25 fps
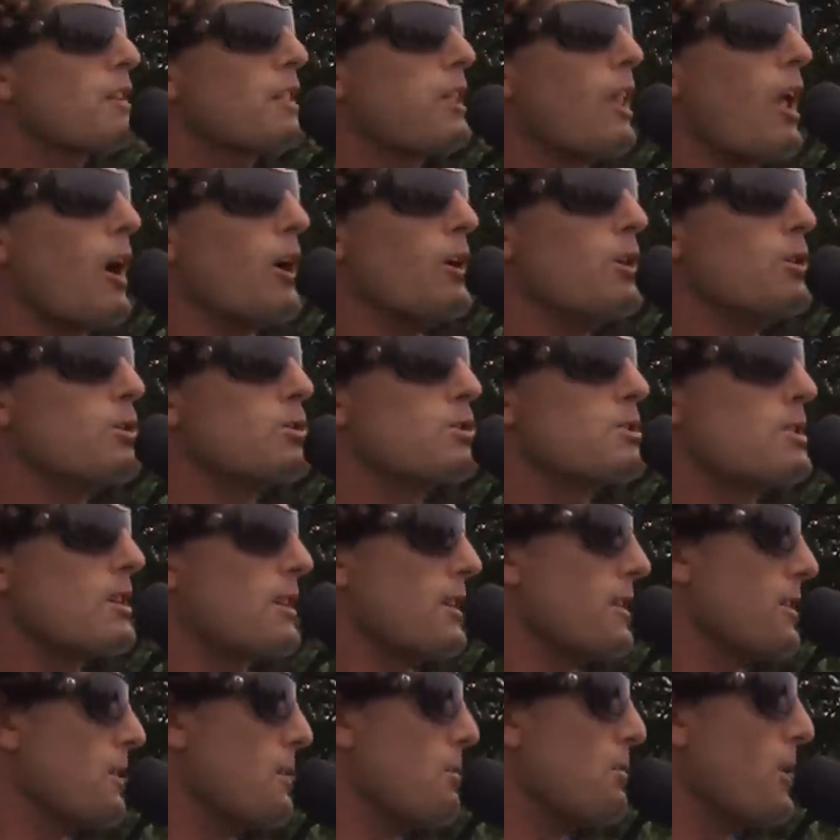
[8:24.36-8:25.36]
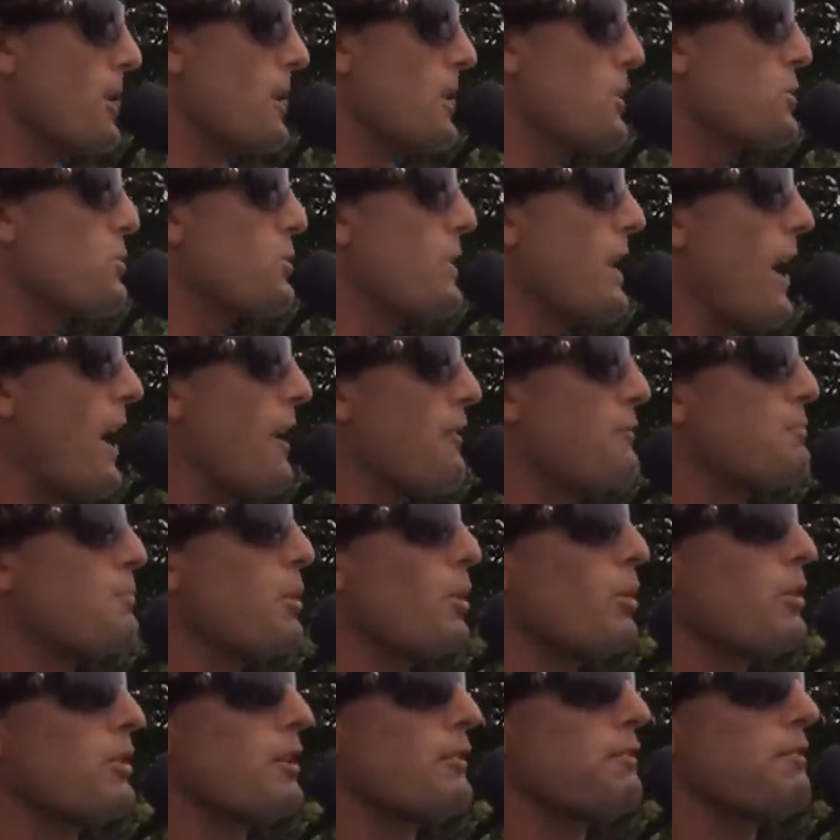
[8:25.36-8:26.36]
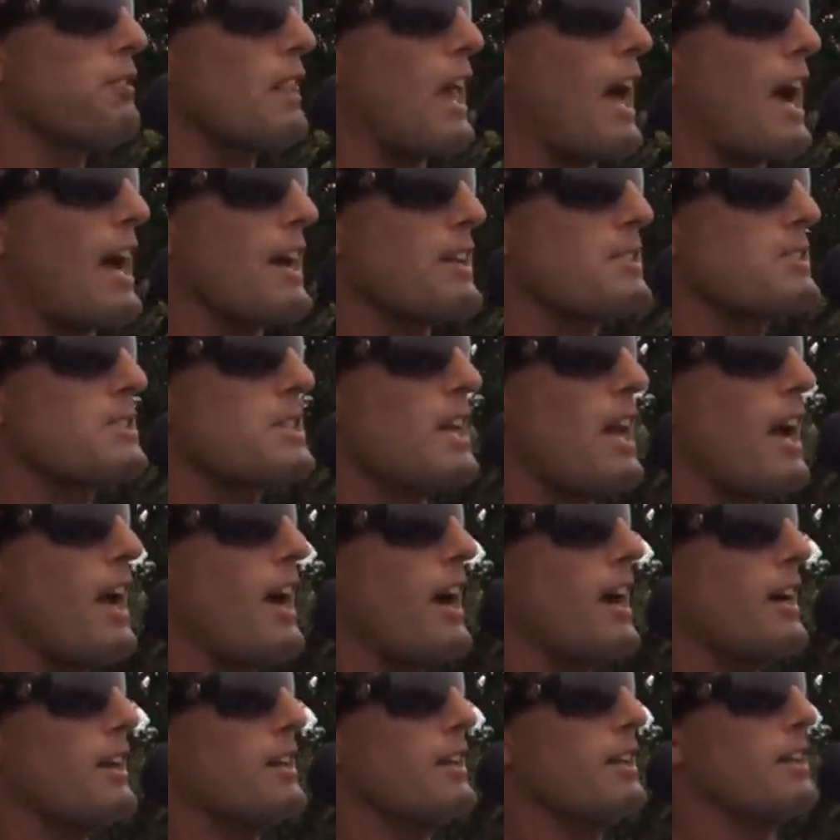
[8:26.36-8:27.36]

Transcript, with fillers: closed the beach, we have pulled the flags down.